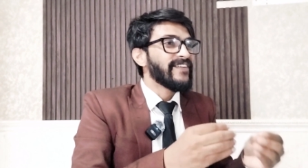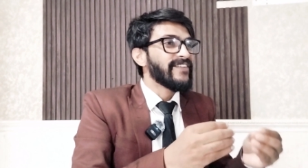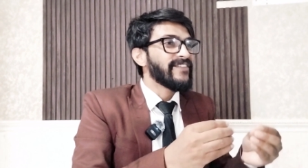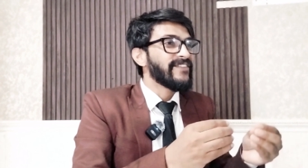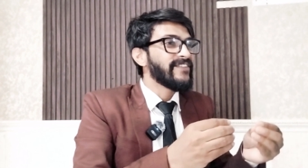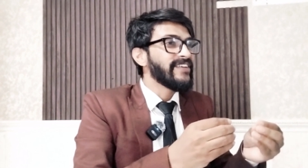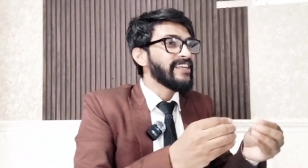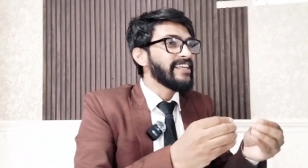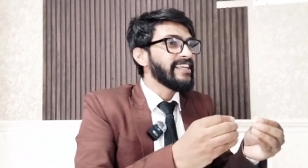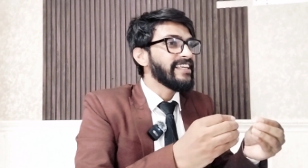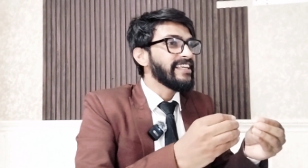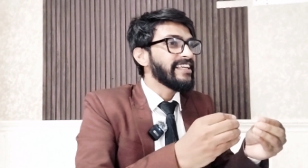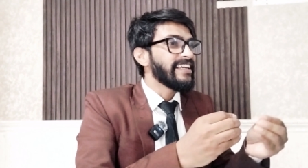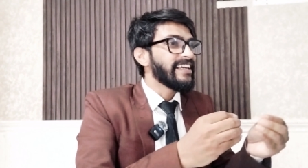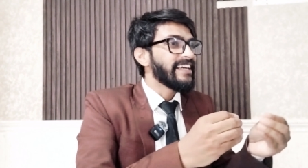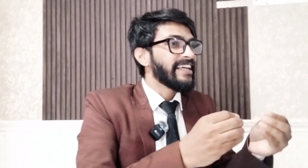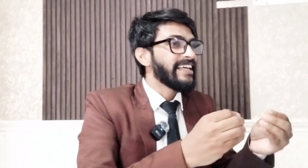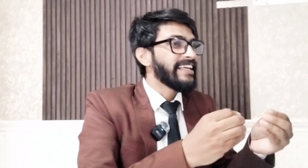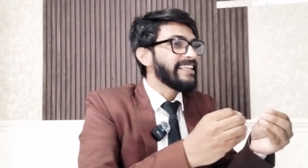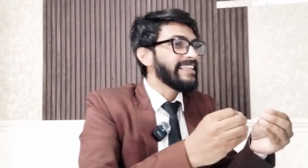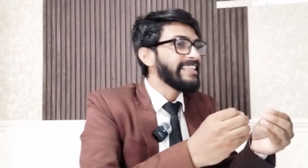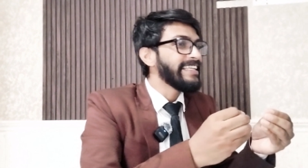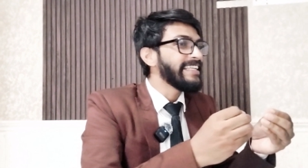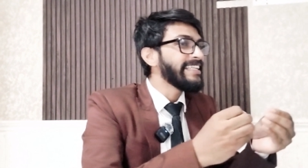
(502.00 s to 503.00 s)
we
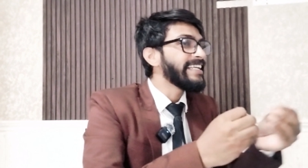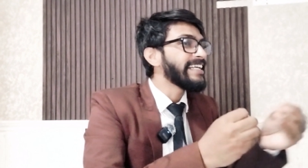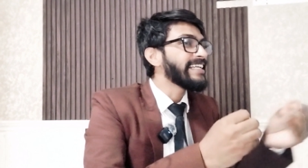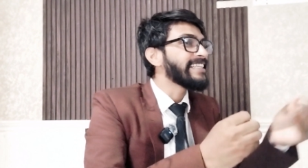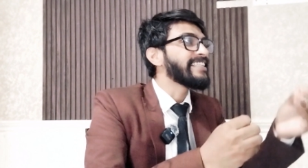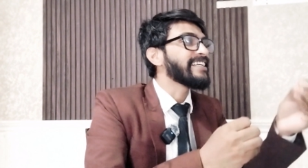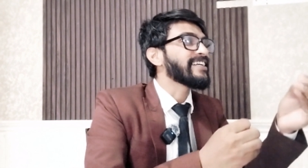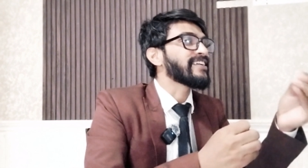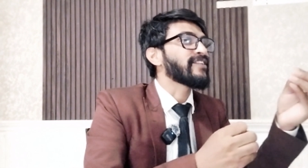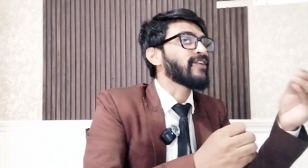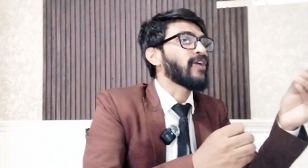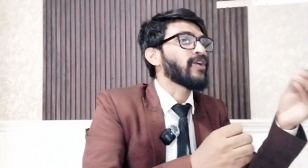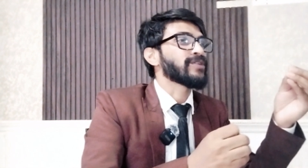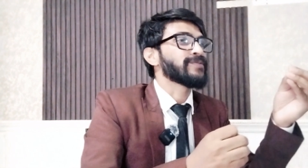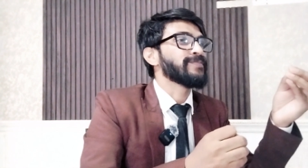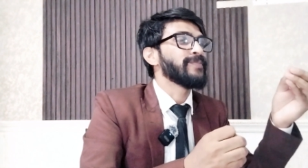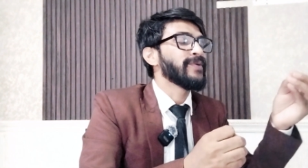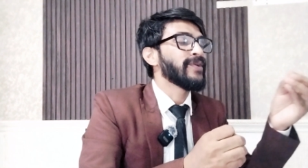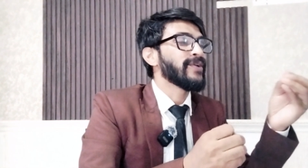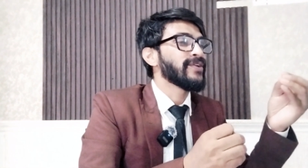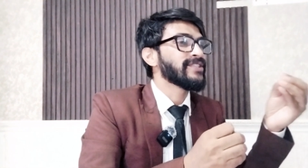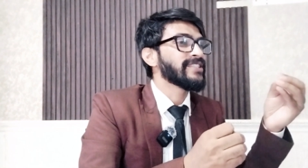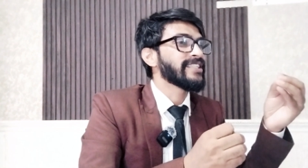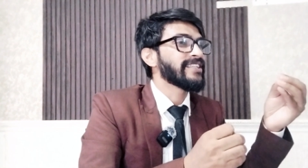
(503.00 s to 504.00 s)
needed the
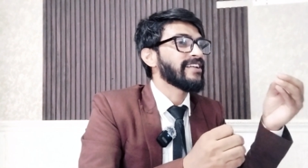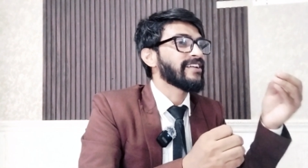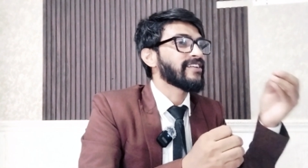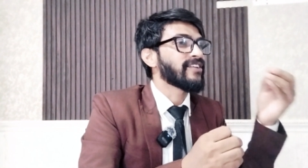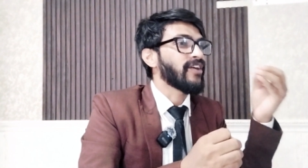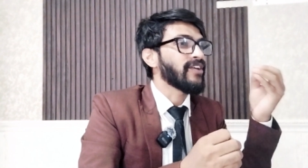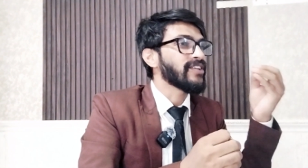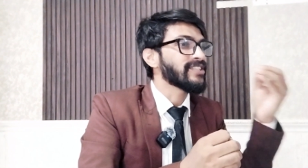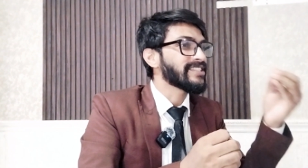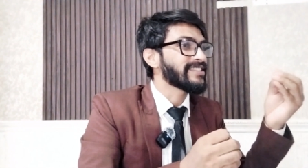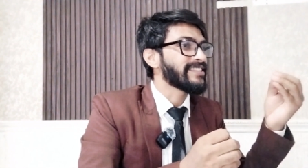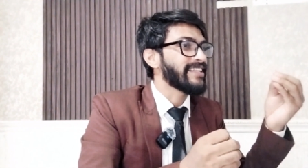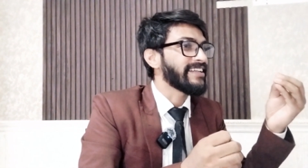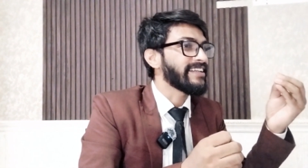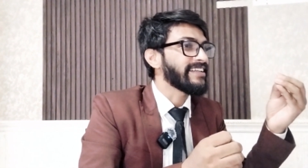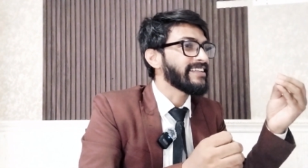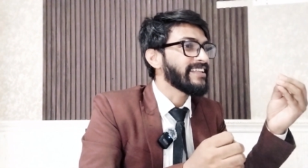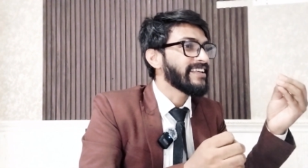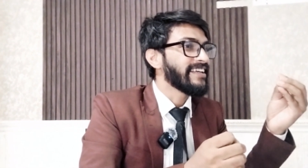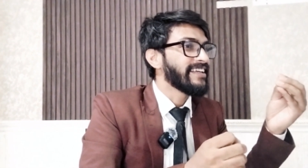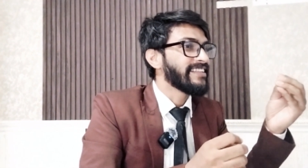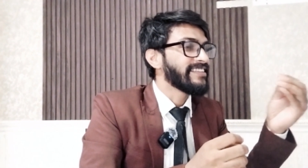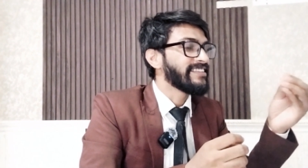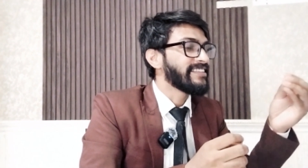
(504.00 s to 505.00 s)
cosmological
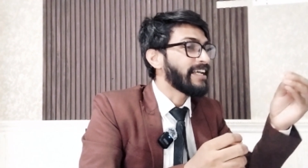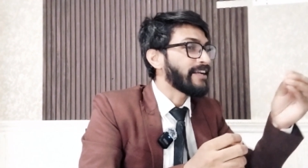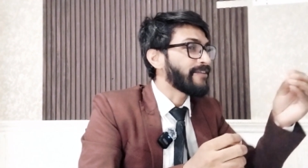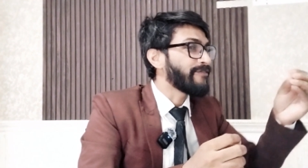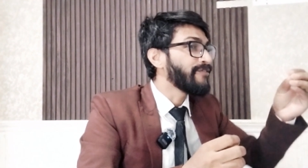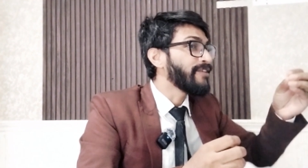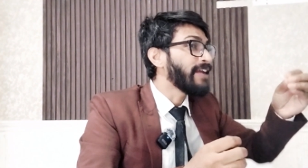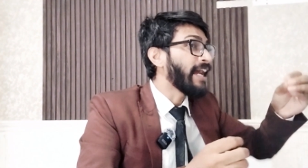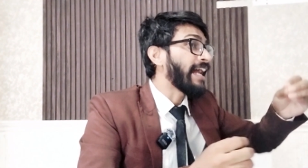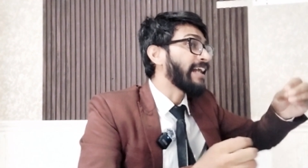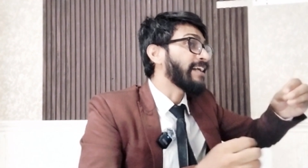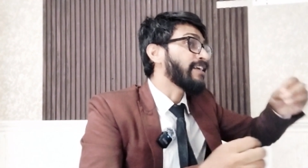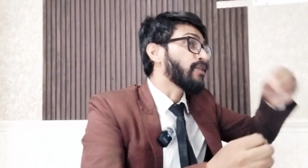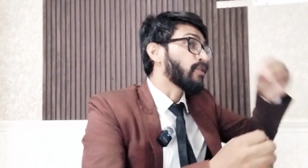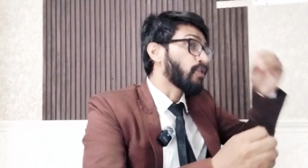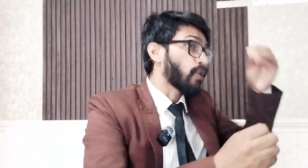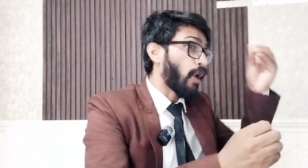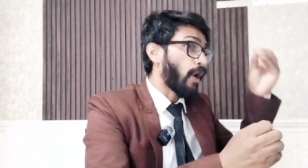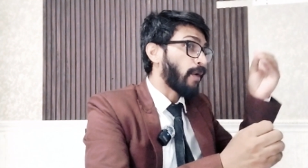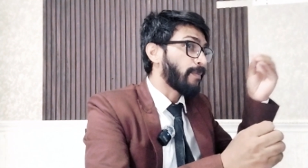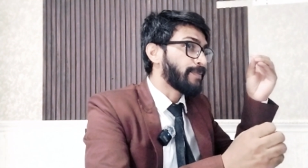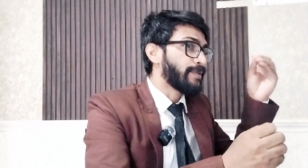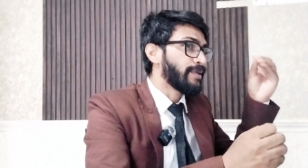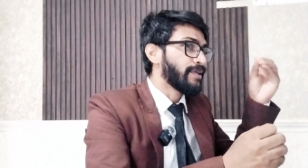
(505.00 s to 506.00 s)
constant that we had
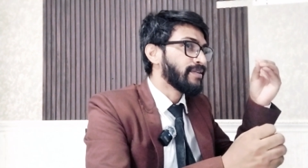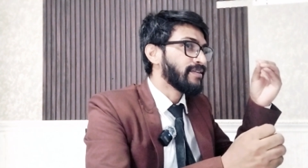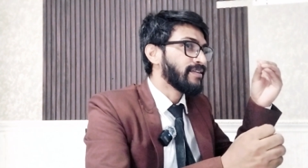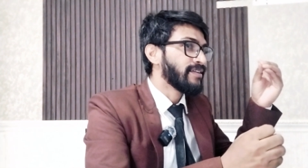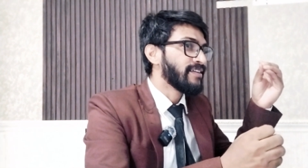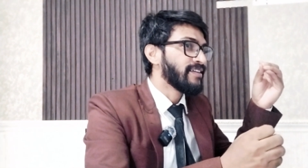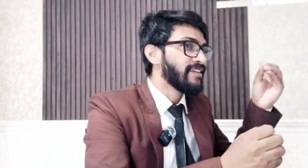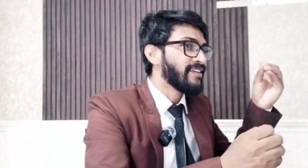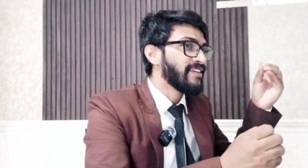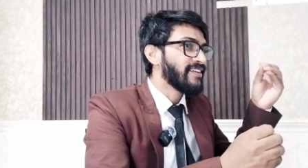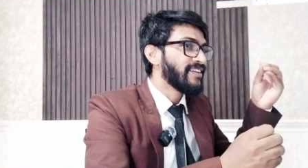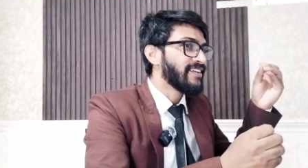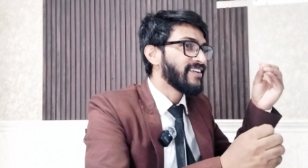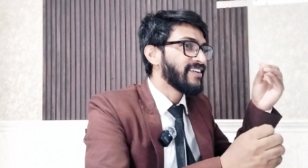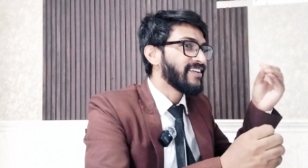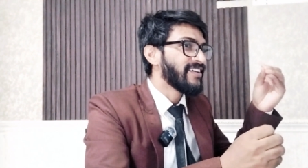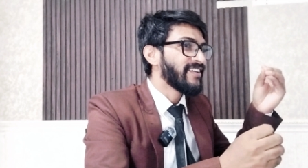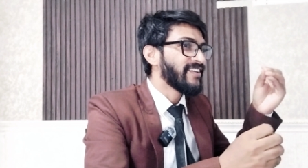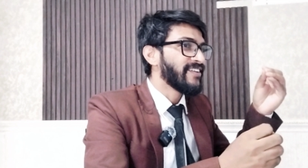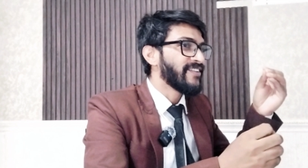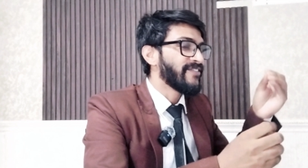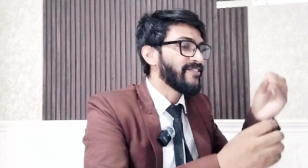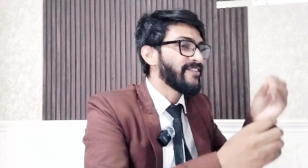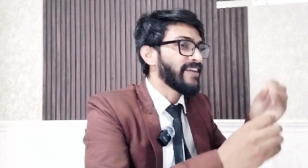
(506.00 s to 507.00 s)
dropped
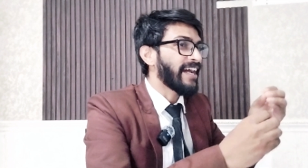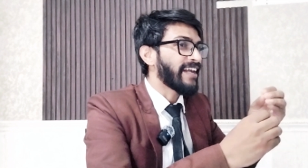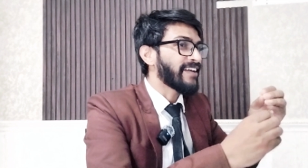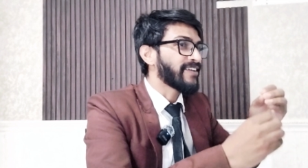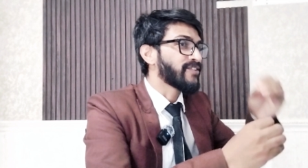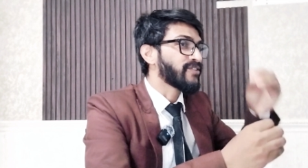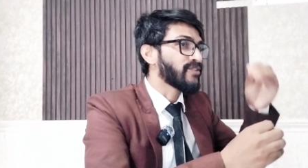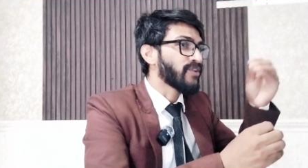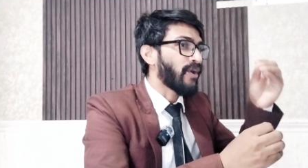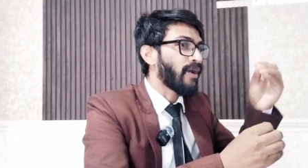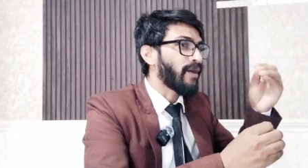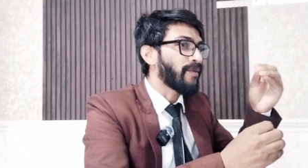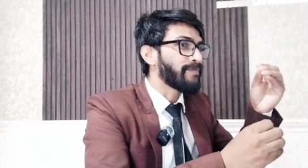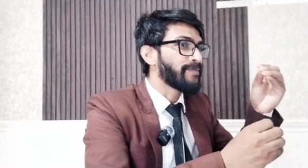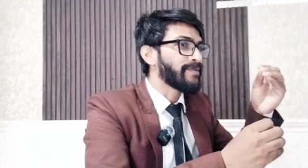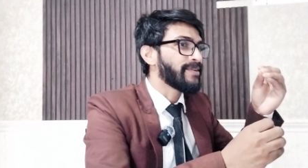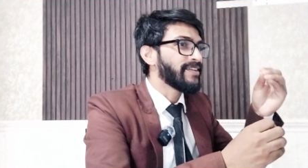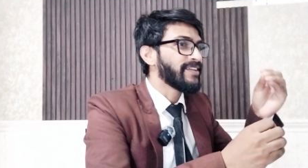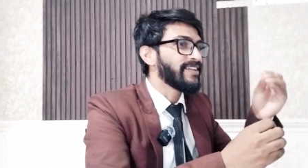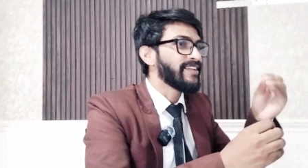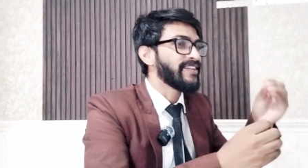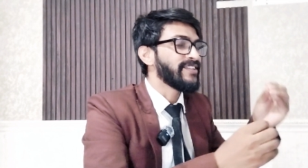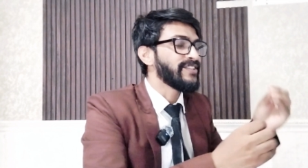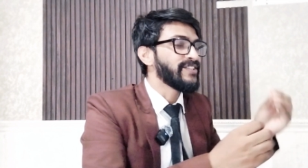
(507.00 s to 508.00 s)

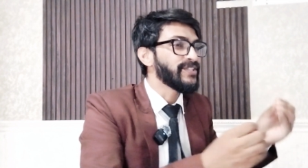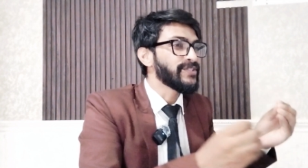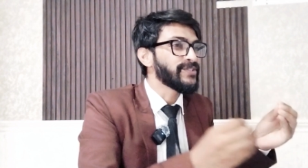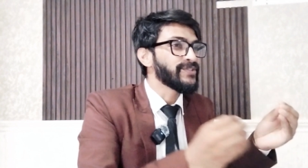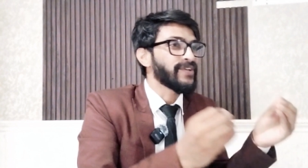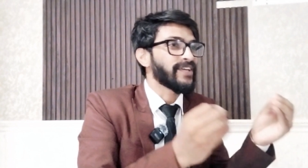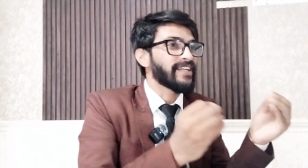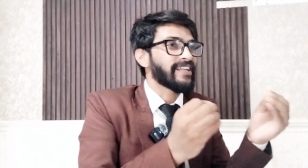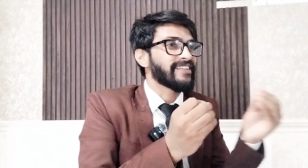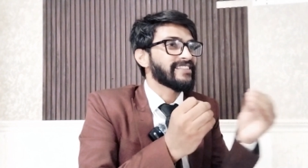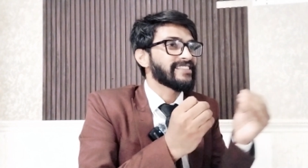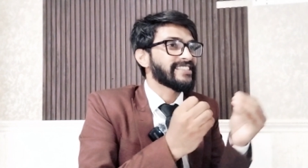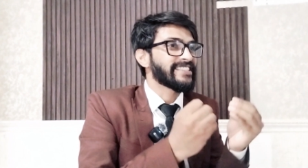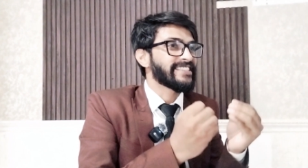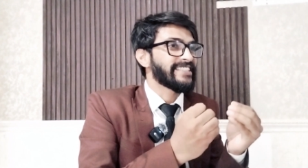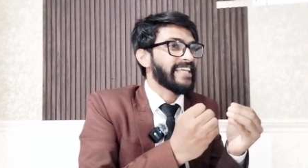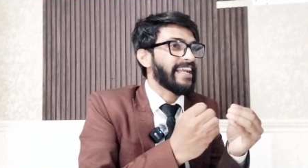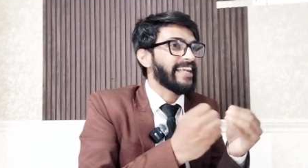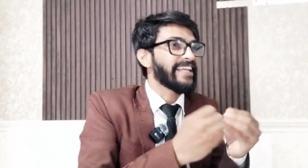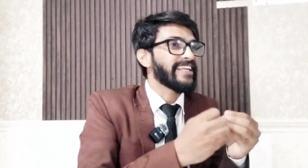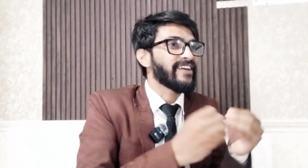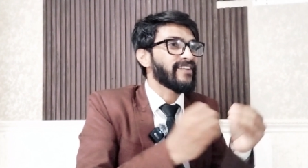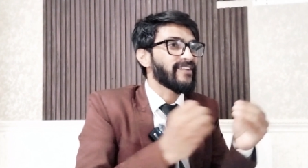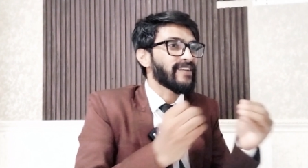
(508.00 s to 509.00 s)
due to our
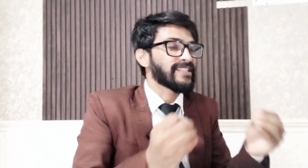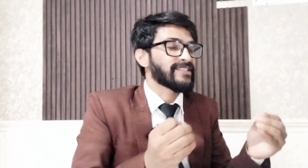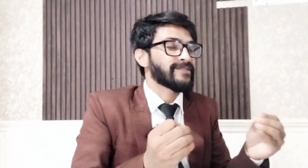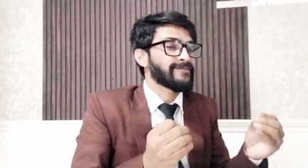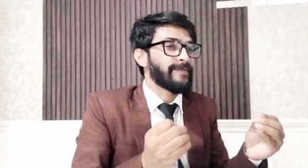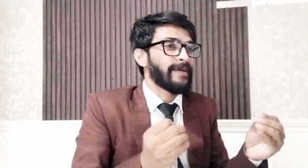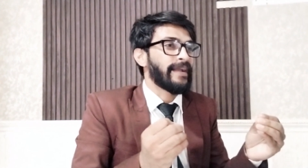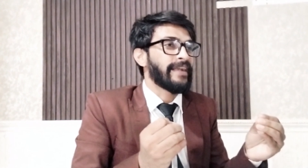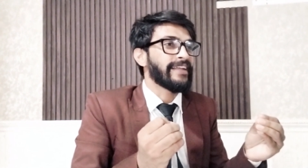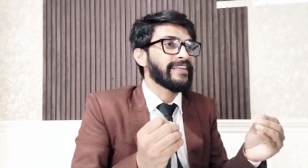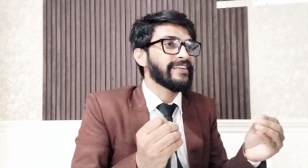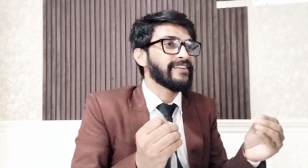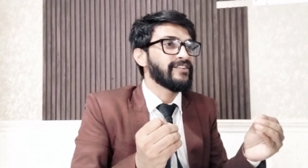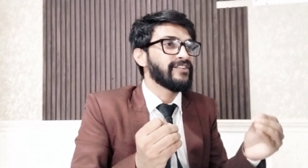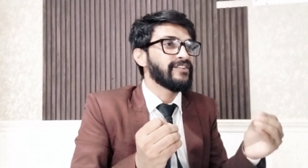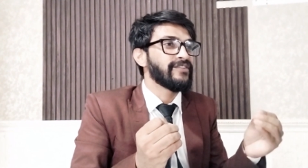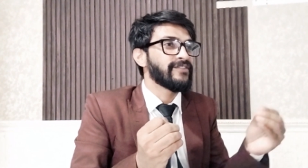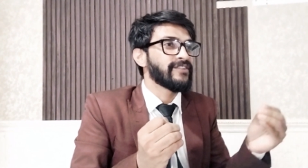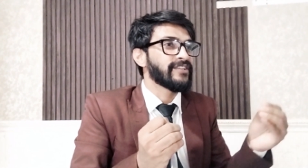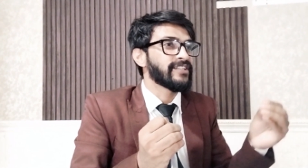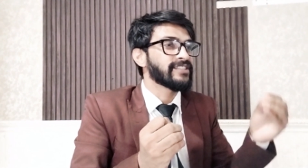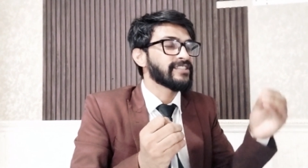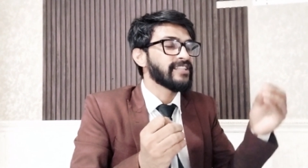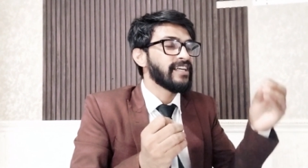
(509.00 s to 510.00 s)
understanding of expanding
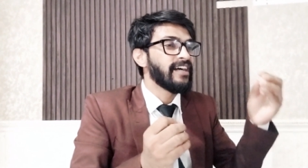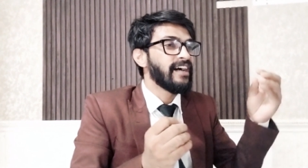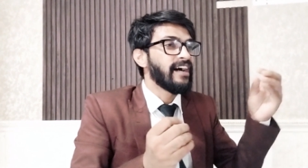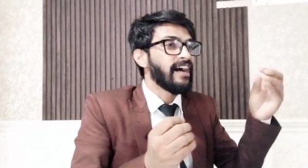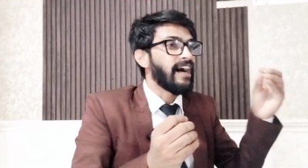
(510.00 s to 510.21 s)
universe.